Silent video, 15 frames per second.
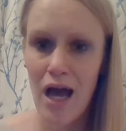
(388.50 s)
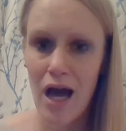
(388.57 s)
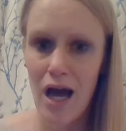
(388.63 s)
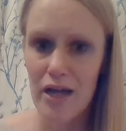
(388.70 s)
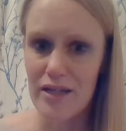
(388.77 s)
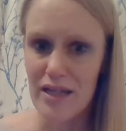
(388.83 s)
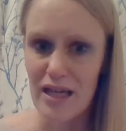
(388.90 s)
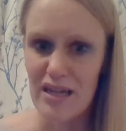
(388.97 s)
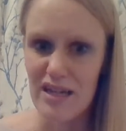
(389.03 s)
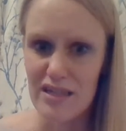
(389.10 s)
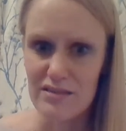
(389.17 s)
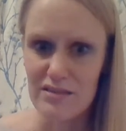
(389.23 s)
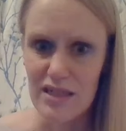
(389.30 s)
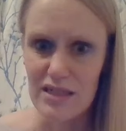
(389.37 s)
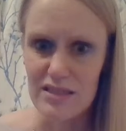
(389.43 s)
And you're like, I
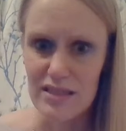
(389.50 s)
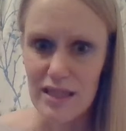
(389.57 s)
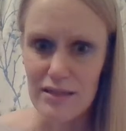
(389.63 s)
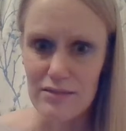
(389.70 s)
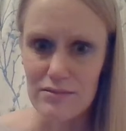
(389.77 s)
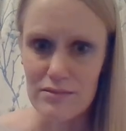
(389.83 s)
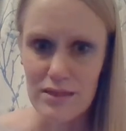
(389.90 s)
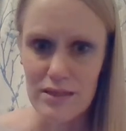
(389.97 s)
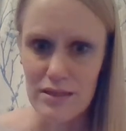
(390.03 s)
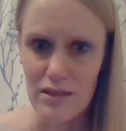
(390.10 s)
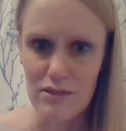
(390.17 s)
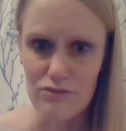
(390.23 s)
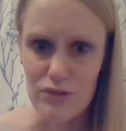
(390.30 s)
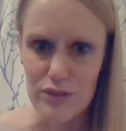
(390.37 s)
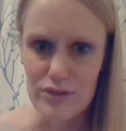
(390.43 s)
don't know how to cycle, I
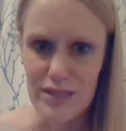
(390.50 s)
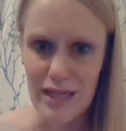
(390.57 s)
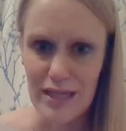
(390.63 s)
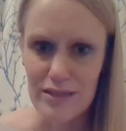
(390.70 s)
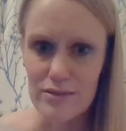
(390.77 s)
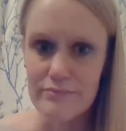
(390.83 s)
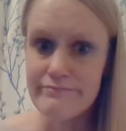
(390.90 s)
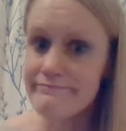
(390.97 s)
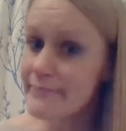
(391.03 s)
can't road cycle.